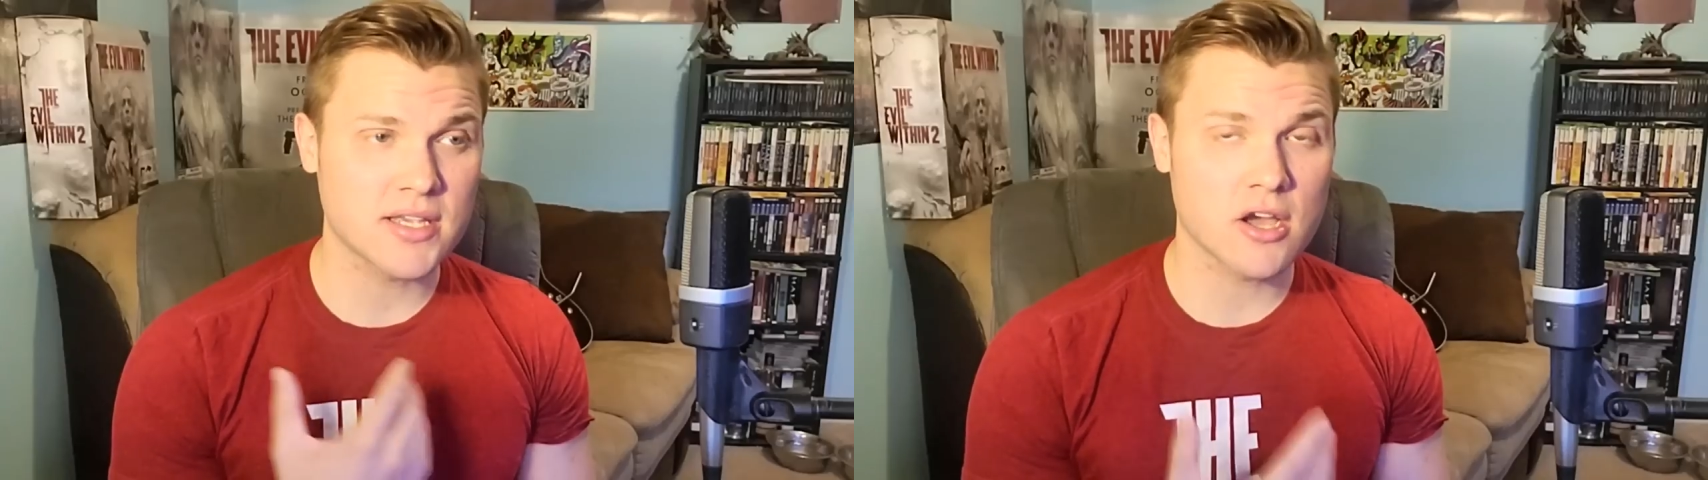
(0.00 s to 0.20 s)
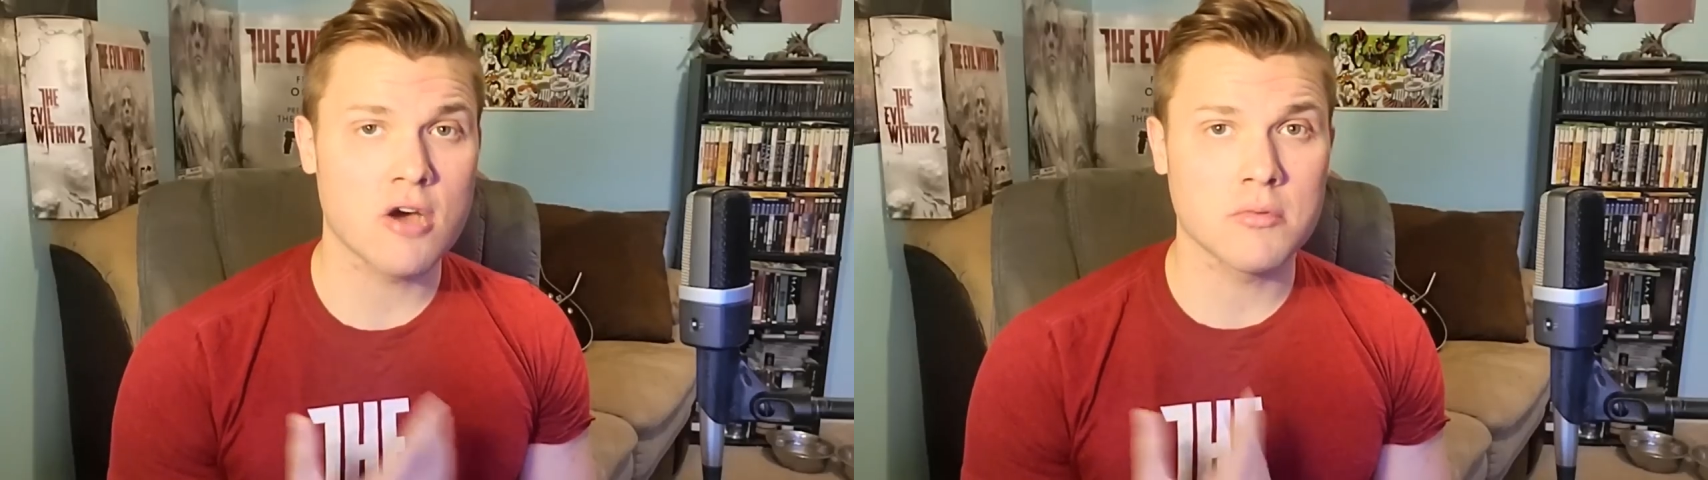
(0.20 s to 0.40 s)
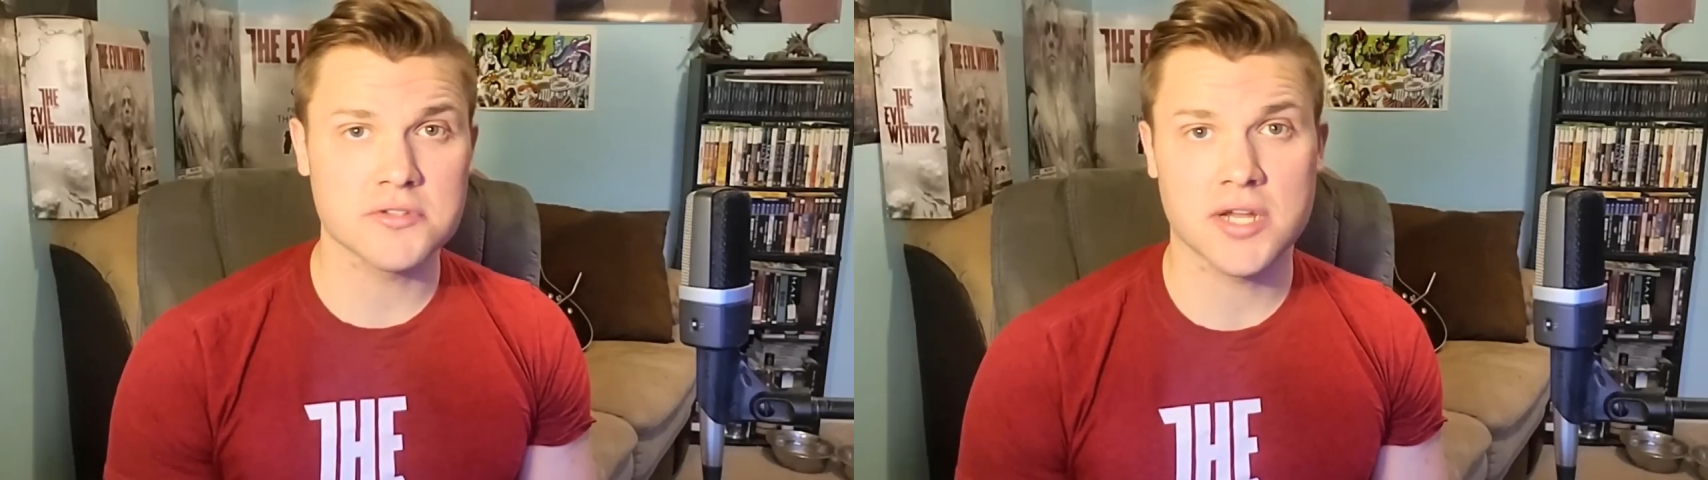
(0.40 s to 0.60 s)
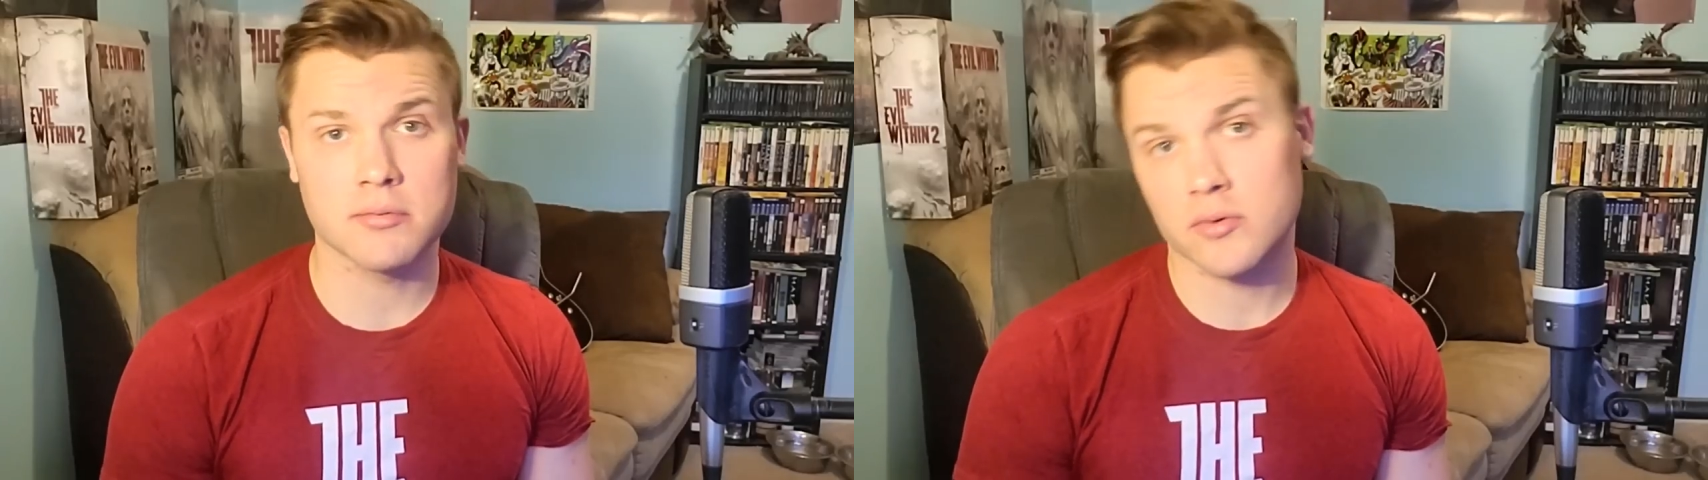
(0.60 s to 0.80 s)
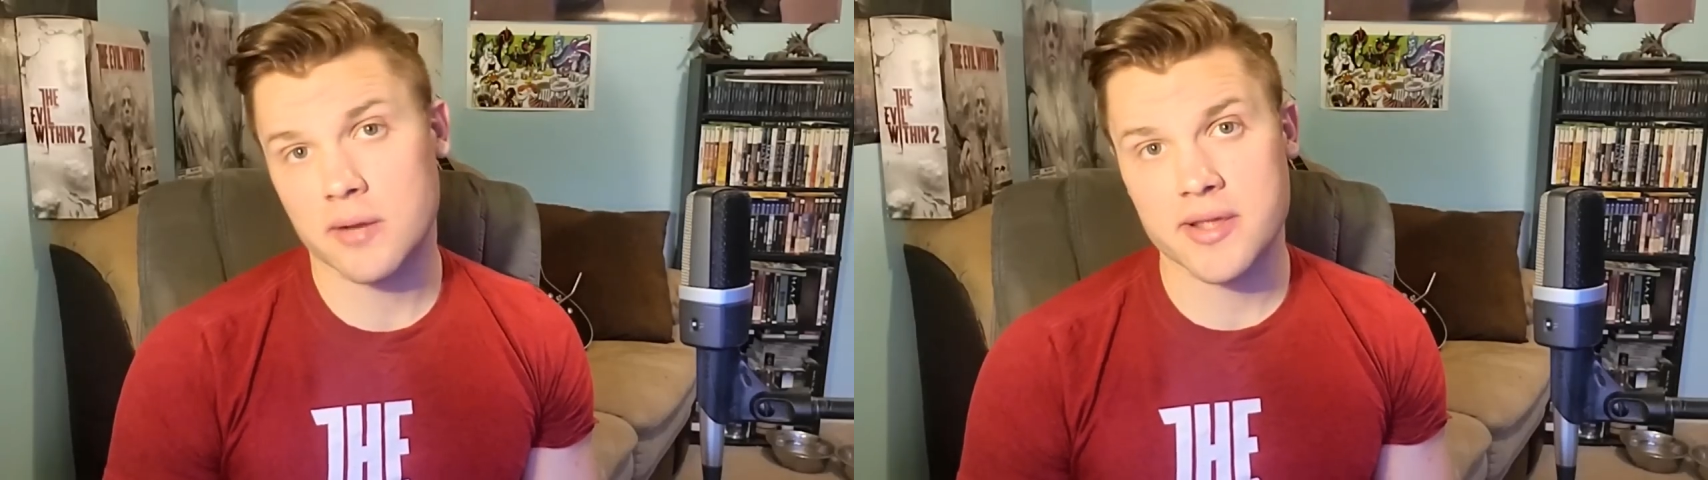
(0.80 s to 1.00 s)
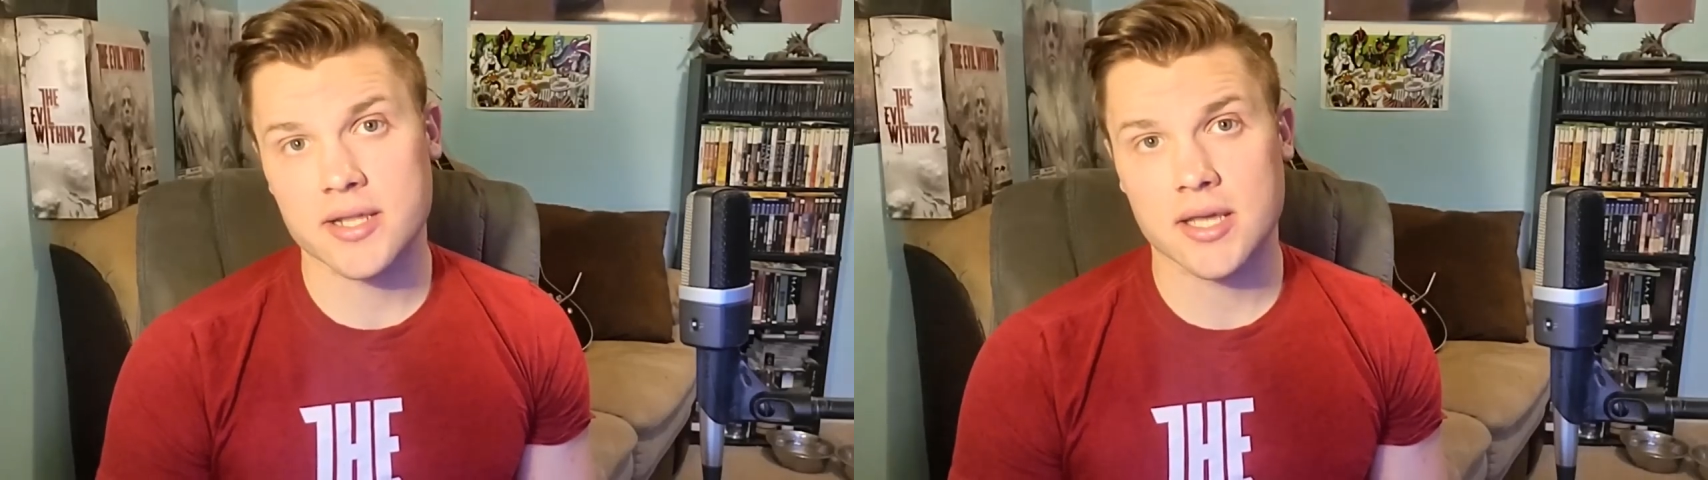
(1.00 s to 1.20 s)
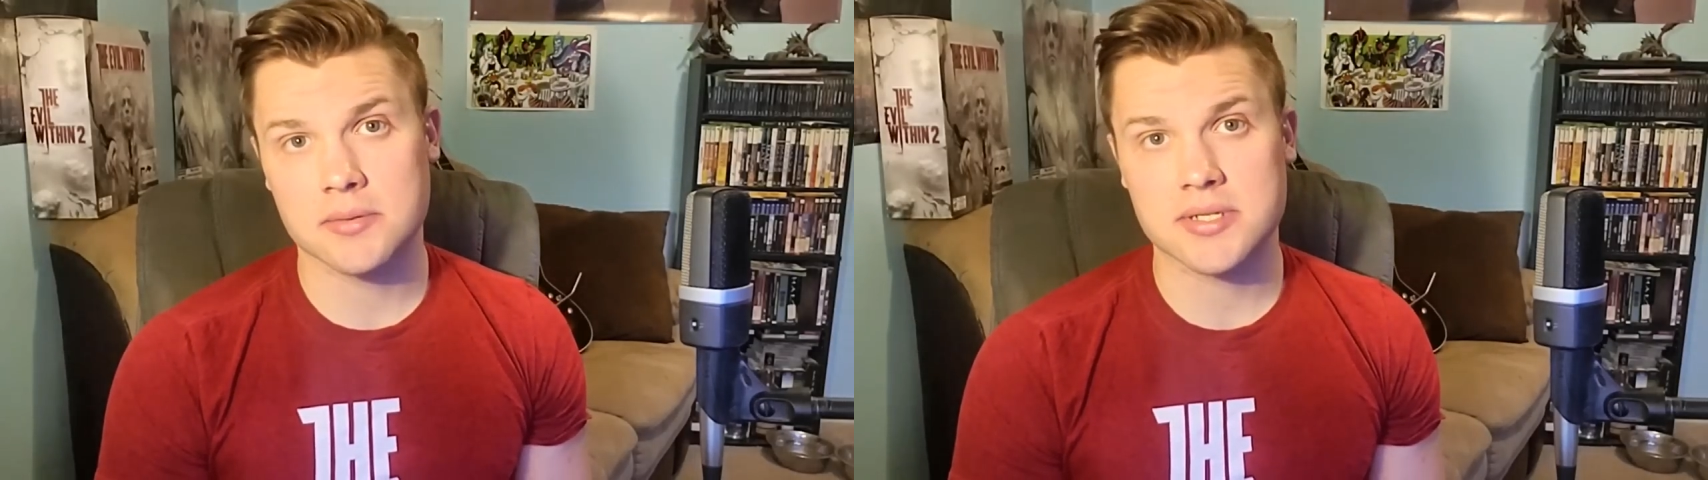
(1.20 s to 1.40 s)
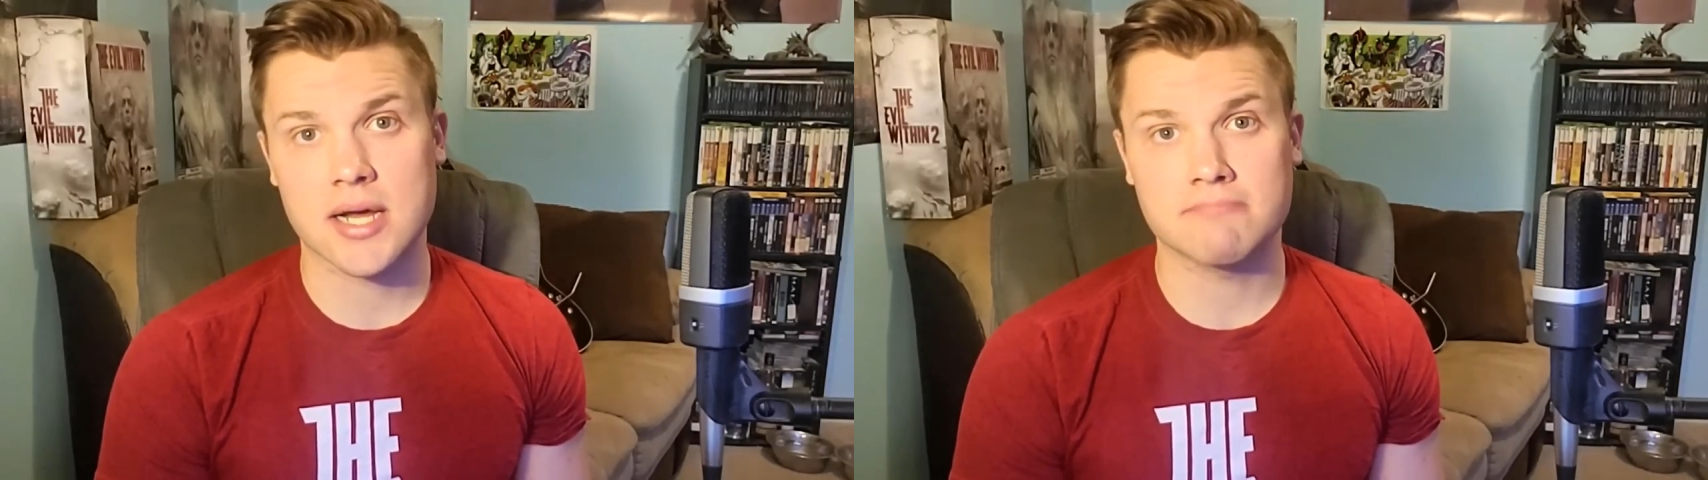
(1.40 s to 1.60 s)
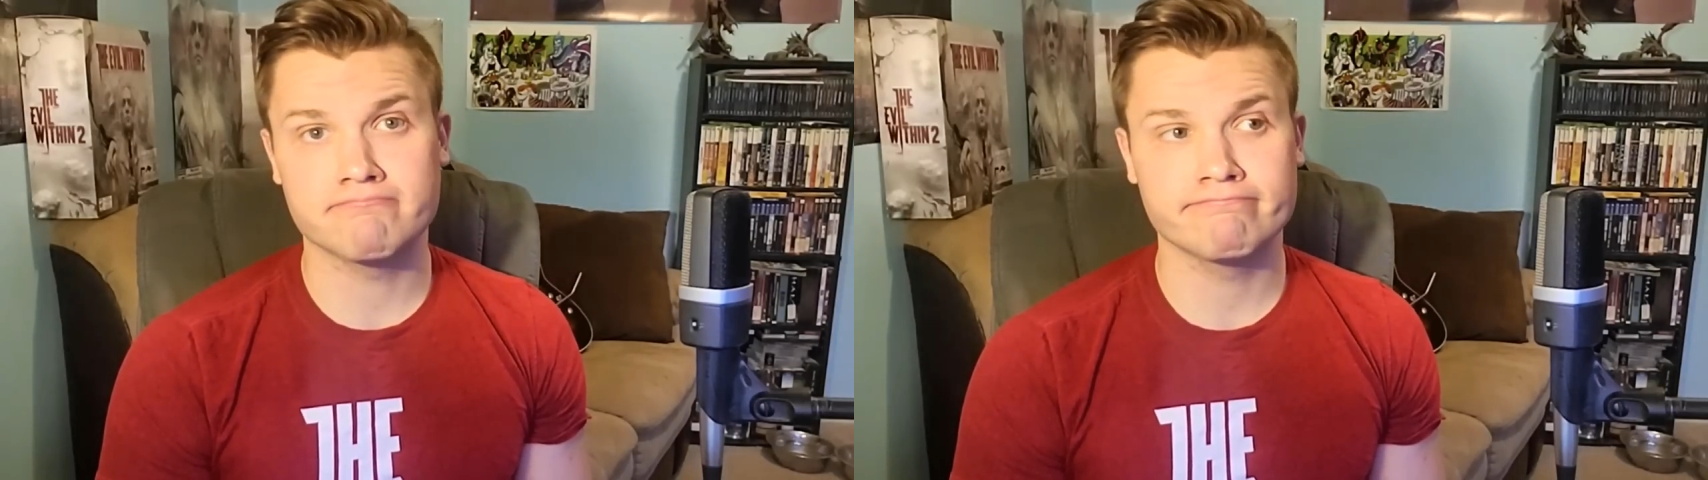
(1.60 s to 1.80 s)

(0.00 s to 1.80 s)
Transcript: almost double what I made at GameStop.